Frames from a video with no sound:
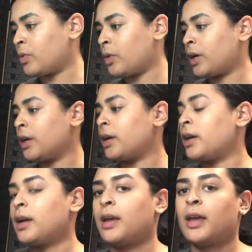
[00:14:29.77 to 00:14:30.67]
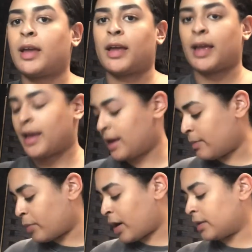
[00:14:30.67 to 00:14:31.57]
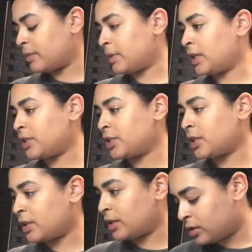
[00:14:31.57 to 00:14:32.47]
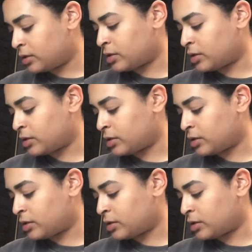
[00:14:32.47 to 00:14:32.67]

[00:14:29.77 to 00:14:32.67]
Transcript: or a brow lamination.